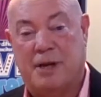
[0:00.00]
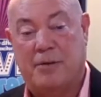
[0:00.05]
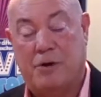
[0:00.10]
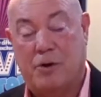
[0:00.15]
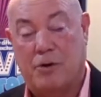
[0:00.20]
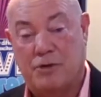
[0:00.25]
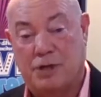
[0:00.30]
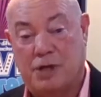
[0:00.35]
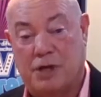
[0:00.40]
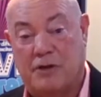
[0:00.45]
Of
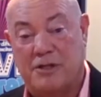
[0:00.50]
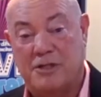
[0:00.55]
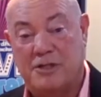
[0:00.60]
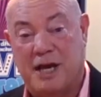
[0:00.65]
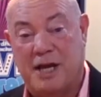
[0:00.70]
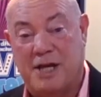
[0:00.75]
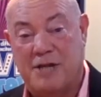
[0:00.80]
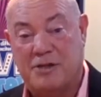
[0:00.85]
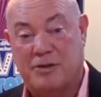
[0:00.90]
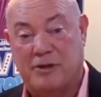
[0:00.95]
course, all these
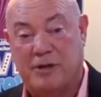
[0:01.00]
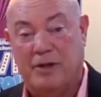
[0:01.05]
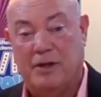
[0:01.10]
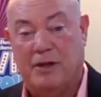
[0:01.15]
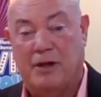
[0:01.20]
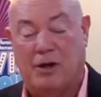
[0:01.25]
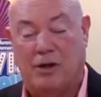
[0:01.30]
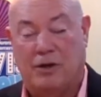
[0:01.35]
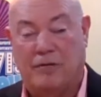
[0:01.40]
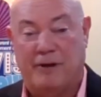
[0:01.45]
guys are in the
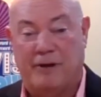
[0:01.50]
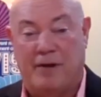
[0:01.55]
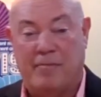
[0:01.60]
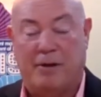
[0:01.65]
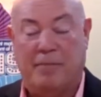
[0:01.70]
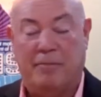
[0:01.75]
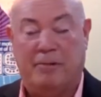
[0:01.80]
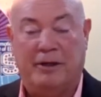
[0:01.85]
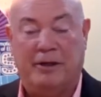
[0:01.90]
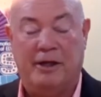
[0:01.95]
Hall of Fame,
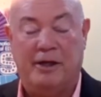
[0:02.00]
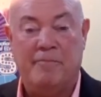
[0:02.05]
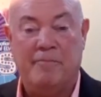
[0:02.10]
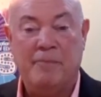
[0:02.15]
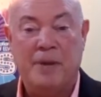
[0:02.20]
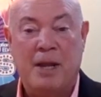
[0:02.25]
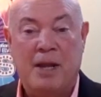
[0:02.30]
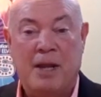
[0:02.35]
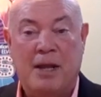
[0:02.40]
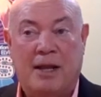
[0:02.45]
I believe.
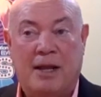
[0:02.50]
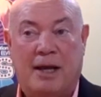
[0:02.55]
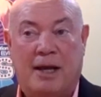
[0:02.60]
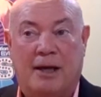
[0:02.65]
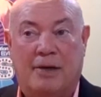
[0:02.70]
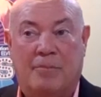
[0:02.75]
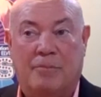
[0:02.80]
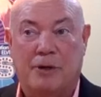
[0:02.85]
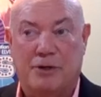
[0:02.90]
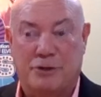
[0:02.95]

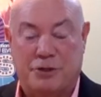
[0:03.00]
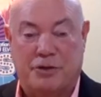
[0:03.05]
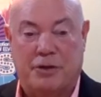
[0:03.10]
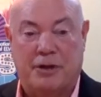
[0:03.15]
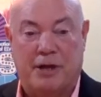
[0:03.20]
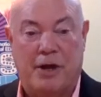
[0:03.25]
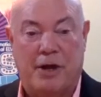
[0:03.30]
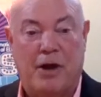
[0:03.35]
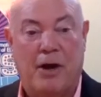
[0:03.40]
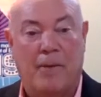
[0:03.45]
pretty sure
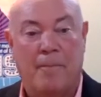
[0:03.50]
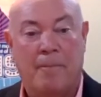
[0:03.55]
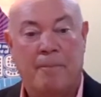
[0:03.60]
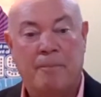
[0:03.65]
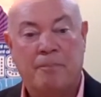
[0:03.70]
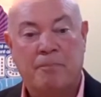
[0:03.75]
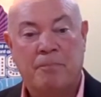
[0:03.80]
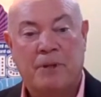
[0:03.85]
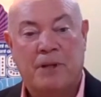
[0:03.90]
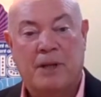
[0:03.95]
they are.
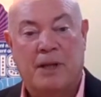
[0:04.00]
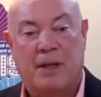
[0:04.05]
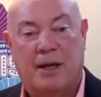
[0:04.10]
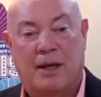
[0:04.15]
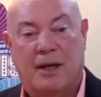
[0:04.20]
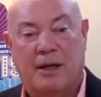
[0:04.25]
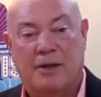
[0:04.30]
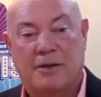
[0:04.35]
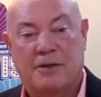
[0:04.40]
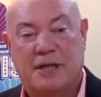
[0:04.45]

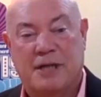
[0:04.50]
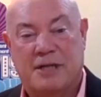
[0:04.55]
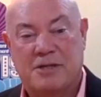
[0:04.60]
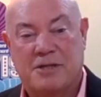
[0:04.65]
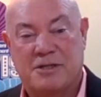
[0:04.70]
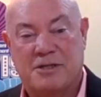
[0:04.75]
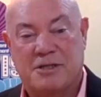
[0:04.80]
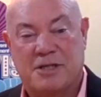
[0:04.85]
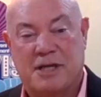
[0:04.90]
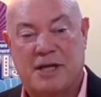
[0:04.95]

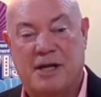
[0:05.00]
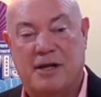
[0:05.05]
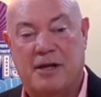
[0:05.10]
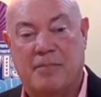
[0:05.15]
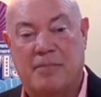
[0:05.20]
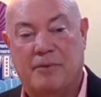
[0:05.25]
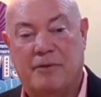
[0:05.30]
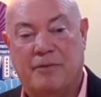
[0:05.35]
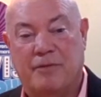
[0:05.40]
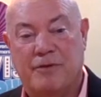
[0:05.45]
Texas
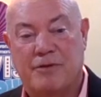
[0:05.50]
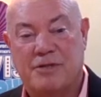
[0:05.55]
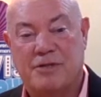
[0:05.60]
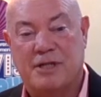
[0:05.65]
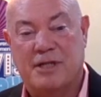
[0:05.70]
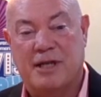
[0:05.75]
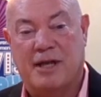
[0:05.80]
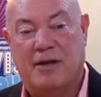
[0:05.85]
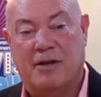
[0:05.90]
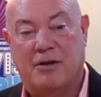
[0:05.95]
Stadium, if you see
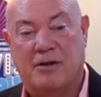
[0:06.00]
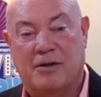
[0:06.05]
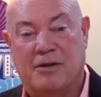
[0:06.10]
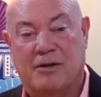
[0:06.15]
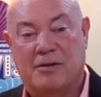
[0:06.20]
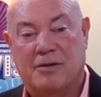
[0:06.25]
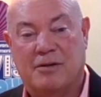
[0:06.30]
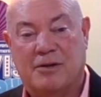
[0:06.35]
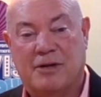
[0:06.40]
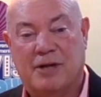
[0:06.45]
that little
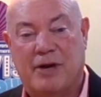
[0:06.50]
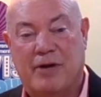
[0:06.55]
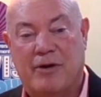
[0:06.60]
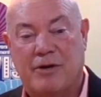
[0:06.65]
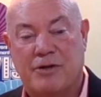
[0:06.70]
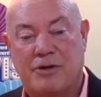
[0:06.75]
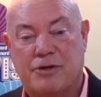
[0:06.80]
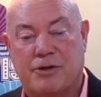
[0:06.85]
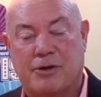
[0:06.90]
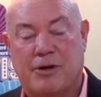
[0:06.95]

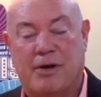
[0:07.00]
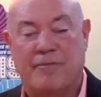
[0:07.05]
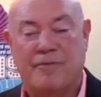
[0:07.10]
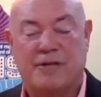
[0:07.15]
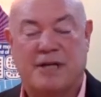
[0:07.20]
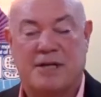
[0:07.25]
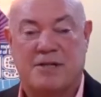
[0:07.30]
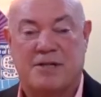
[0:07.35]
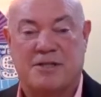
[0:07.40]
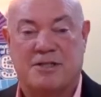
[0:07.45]
caricature of
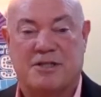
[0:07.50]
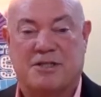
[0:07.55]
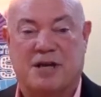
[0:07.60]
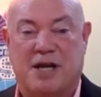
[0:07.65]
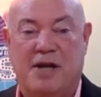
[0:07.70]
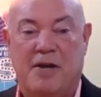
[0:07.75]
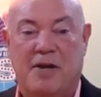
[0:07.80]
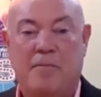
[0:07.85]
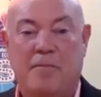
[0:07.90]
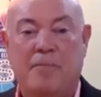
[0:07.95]
Texas
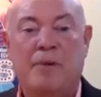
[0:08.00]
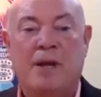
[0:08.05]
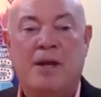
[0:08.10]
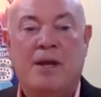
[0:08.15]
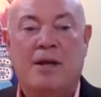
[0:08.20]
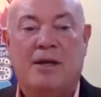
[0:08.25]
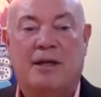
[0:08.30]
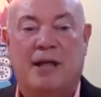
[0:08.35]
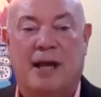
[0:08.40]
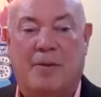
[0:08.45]
Stadium,
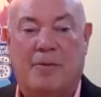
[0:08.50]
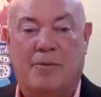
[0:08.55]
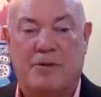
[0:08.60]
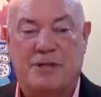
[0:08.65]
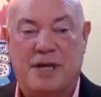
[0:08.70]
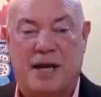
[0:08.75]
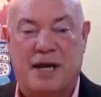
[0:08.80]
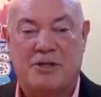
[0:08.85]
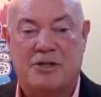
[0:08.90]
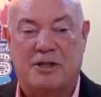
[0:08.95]
that was
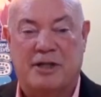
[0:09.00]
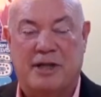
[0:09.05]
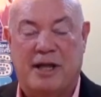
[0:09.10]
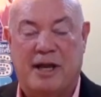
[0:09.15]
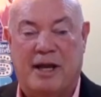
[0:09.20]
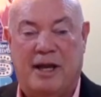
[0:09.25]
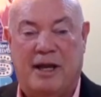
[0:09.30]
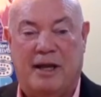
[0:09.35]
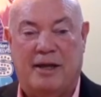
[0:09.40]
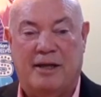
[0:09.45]
actually
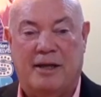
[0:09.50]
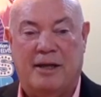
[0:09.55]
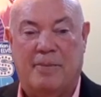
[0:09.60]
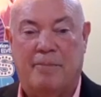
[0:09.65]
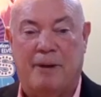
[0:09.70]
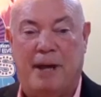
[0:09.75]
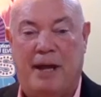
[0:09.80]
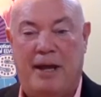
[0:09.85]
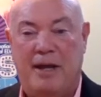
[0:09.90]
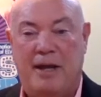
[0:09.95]
a, a
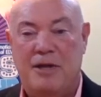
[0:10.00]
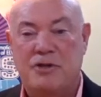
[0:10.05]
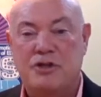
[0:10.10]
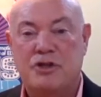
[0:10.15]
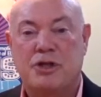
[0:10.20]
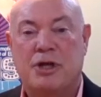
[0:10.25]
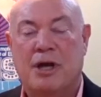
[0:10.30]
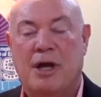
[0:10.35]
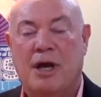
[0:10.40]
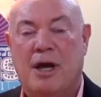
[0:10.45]

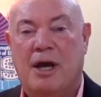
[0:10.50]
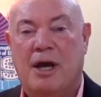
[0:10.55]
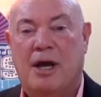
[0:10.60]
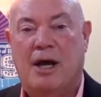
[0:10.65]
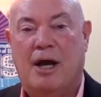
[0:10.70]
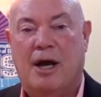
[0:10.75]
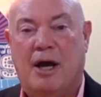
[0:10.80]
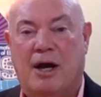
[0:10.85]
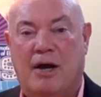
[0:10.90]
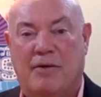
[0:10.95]
page
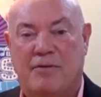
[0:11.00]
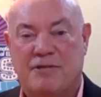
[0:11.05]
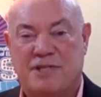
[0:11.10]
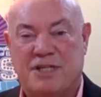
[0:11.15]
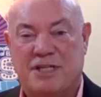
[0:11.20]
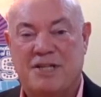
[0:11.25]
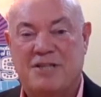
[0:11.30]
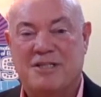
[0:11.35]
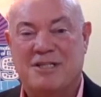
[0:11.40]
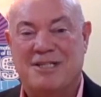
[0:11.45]
of
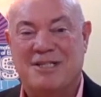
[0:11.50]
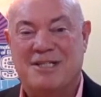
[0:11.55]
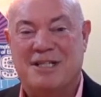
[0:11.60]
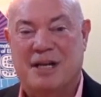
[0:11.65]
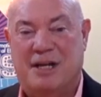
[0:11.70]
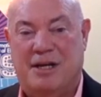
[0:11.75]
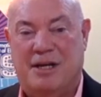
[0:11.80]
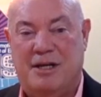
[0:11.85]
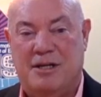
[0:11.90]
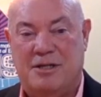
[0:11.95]
season
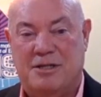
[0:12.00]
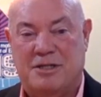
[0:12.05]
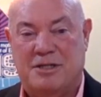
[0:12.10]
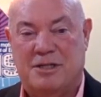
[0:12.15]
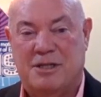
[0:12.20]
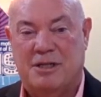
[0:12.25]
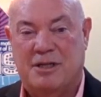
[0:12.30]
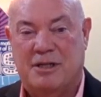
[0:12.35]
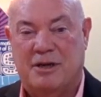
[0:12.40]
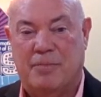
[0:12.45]

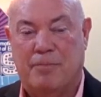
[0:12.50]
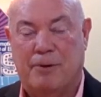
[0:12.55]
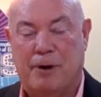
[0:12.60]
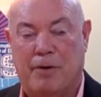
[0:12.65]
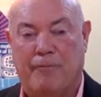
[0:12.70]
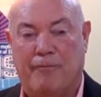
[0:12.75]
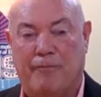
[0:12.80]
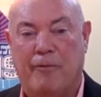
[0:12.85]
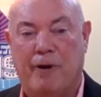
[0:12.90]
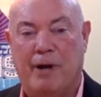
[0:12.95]
tickets. They're
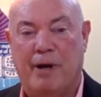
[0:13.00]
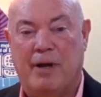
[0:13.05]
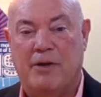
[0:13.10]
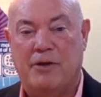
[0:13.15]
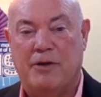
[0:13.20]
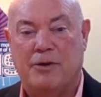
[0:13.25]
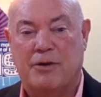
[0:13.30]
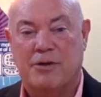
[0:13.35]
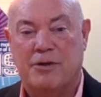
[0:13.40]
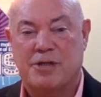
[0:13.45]
perforated,
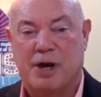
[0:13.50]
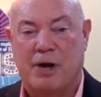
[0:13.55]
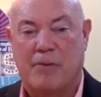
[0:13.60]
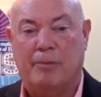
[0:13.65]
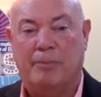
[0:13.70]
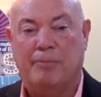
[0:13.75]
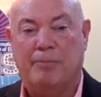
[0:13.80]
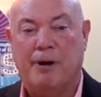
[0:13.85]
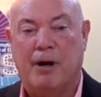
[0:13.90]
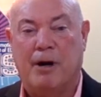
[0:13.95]
you can tear them
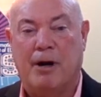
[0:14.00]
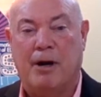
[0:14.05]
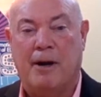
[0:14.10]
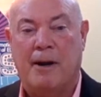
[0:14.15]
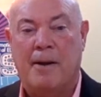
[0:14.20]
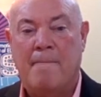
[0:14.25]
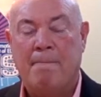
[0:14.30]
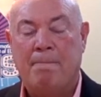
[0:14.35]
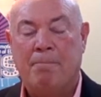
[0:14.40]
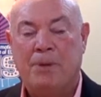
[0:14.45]
apart.
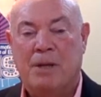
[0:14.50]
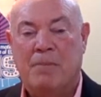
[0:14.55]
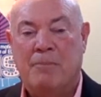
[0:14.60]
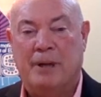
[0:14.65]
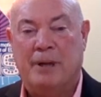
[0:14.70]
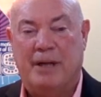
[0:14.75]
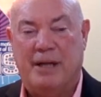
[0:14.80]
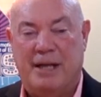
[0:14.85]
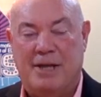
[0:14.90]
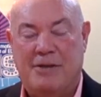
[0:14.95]

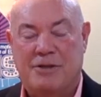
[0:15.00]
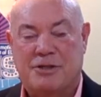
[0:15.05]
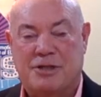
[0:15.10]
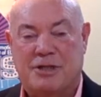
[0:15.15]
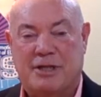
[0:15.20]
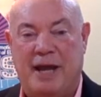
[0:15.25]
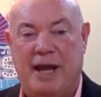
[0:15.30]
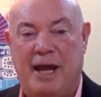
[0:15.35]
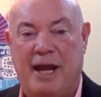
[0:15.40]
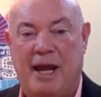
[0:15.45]
But each
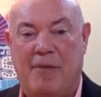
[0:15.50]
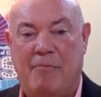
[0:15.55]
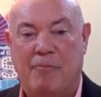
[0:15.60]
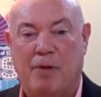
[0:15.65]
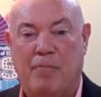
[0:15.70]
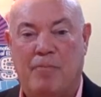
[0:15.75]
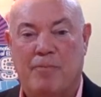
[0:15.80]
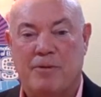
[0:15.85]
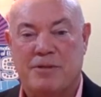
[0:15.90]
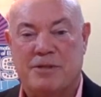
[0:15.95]
game
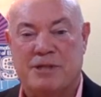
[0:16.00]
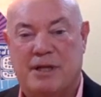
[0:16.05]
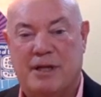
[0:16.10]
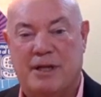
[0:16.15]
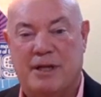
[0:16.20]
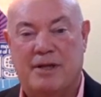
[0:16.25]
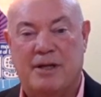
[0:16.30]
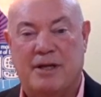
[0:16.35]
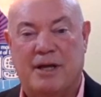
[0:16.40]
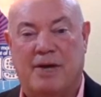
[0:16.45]

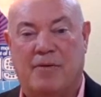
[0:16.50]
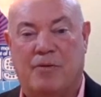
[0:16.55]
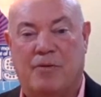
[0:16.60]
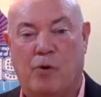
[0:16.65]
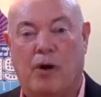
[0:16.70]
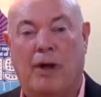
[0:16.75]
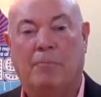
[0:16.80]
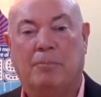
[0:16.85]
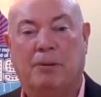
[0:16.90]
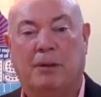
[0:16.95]
represented uh,
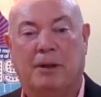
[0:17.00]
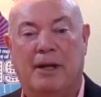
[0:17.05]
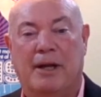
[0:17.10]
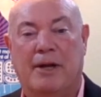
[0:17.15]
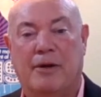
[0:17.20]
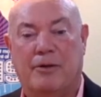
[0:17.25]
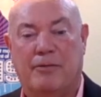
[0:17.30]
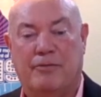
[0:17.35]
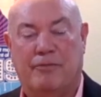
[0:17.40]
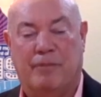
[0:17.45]
one
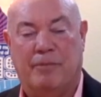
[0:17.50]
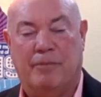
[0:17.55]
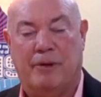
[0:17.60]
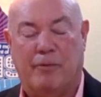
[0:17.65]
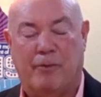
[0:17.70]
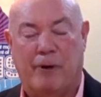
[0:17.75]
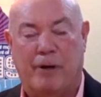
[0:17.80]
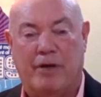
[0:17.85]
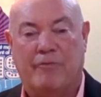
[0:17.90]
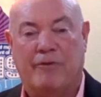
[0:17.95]
player from the
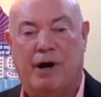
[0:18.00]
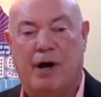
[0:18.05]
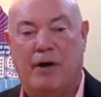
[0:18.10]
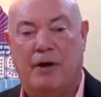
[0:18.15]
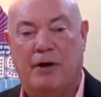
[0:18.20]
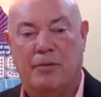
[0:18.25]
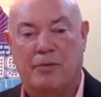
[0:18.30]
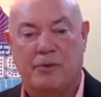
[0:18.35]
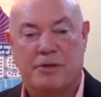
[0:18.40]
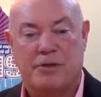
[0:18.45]
Ring of
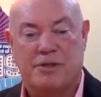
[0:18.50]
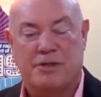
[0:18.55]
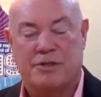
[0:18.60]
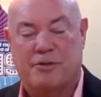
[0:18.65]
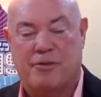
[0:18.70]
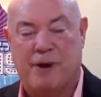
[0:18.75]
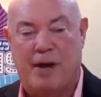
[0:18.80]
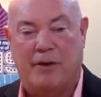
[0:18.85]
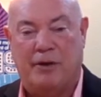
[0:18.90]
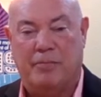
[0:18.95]
Honor, which is
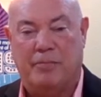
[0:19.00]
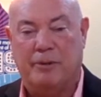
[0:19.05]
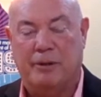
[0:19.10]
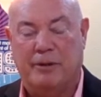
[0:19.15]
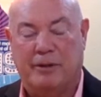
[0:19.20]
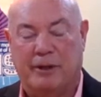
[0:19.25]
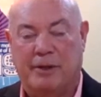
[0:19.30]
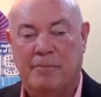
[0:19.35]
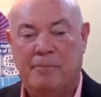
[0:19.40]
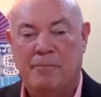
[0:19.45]
around the
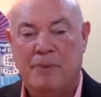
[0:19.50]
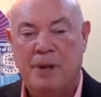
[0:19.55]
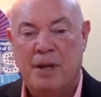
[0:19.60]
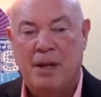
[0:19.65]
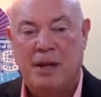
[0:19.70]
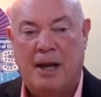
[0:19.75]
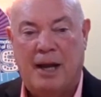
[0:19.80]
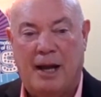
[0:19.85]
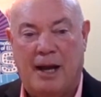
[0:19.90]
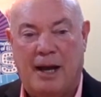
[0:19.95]
building,
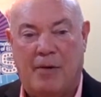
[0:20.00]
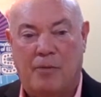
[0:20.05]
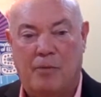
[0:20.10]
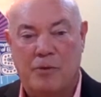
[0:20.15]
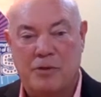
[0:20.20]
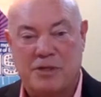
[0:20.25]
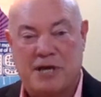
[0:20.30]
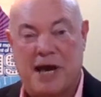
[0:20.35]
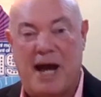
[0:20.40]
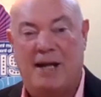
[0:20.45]
uh,
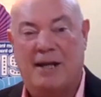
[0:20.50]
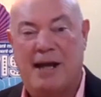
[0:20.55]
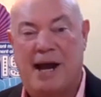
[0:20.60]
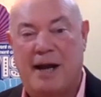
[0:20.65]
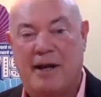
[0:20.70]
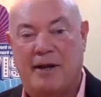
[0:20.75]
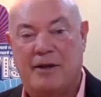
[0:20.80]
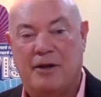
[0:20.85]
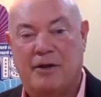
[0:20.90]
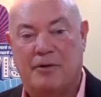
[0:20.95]
was
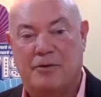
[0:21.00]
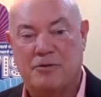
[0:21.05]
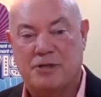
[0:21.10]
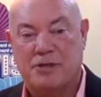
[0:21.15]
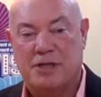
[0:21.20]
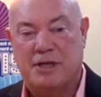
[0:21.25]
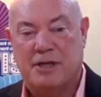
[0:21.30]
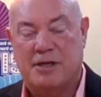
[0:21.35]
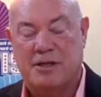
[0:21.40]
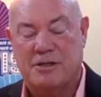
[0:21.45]
highlighted on those
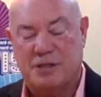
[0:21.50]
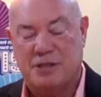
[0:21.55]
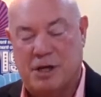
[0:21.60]
tickets.